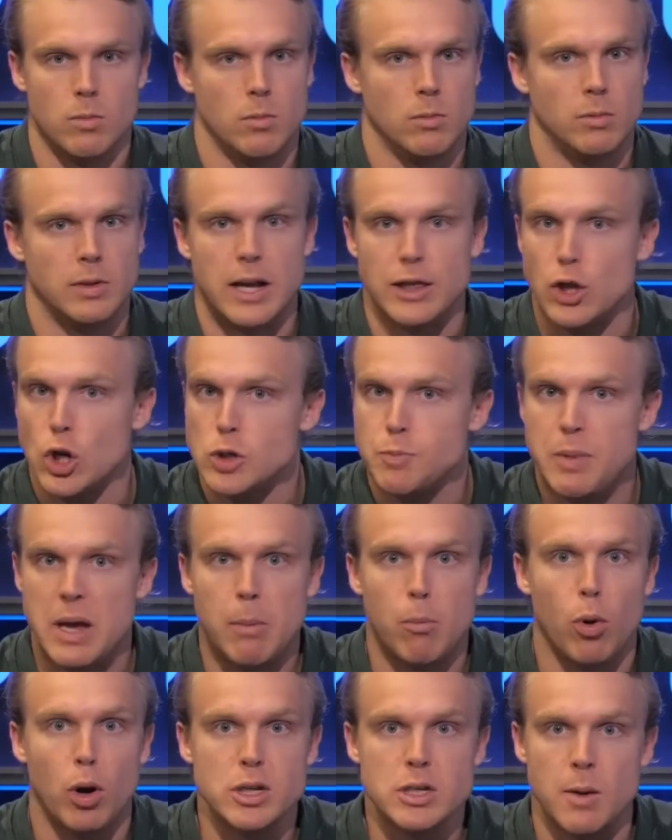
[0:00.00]
Let those
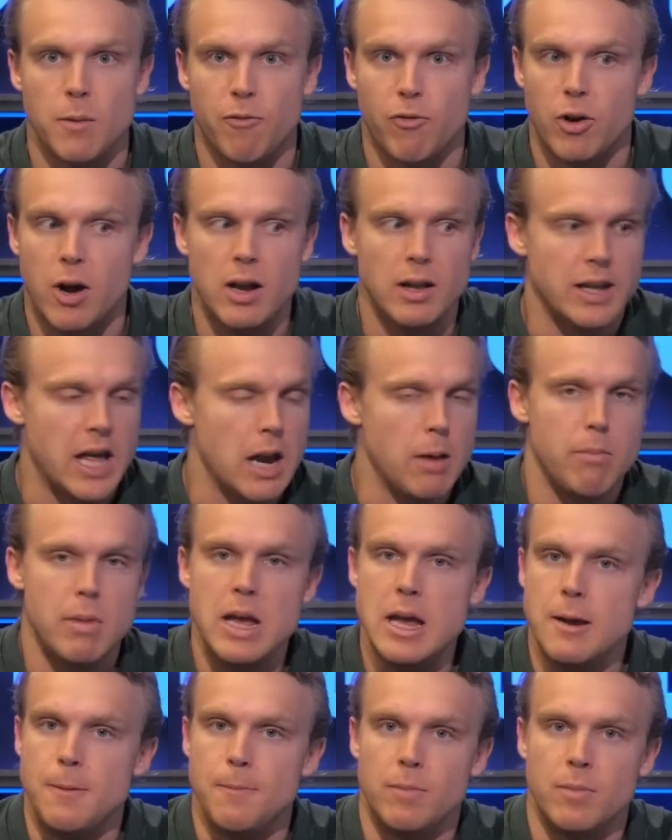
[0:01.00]
big boys up front, let them
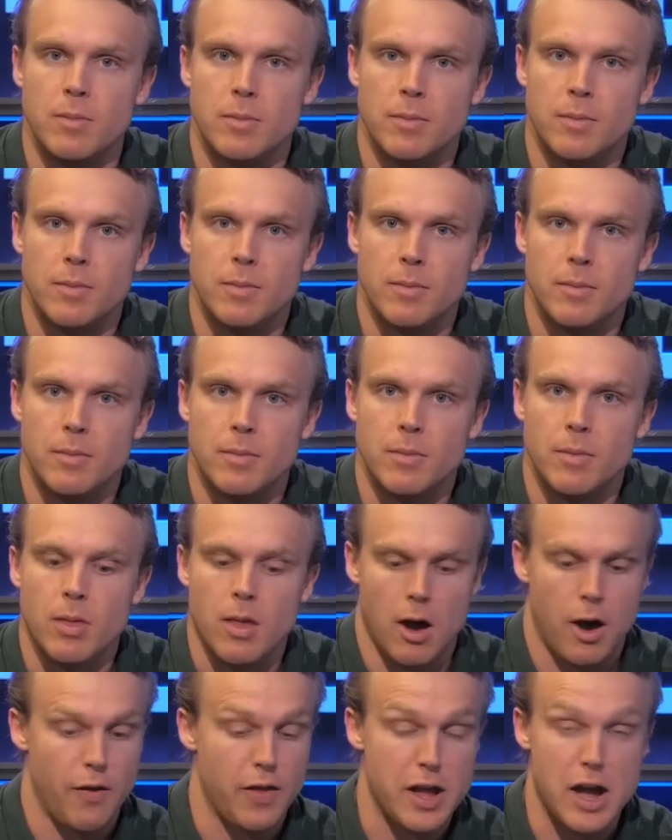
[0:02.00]
eat
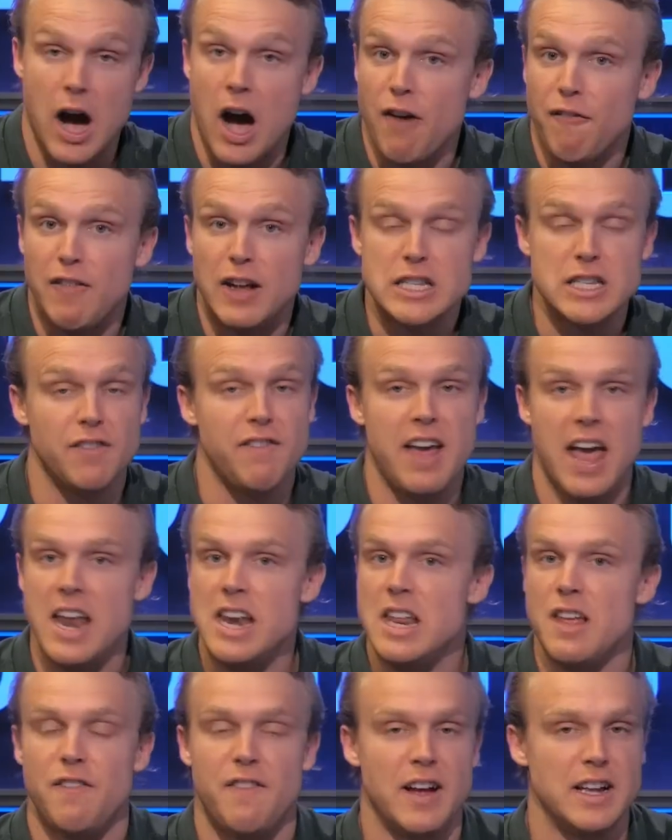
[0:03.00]
on the offensive and
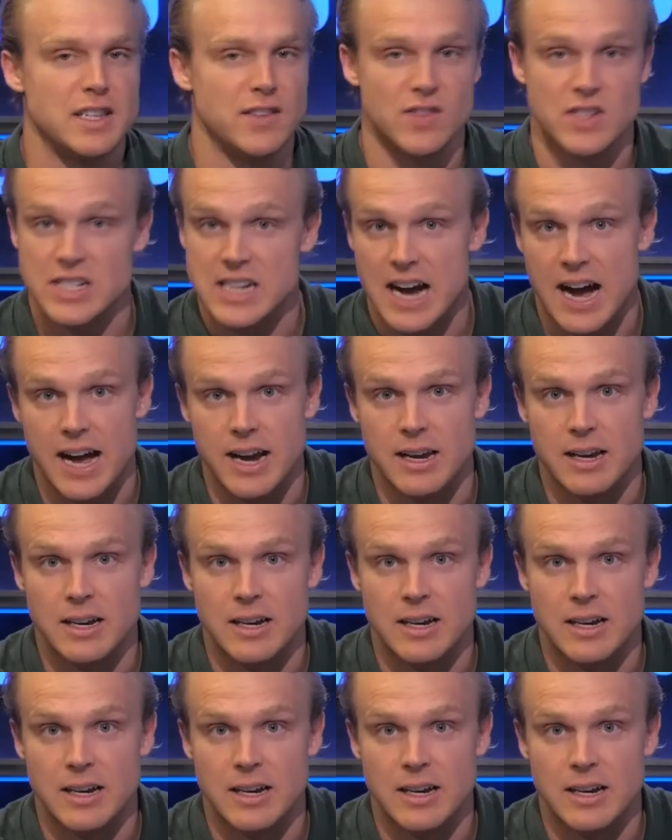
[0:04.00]
defensive side.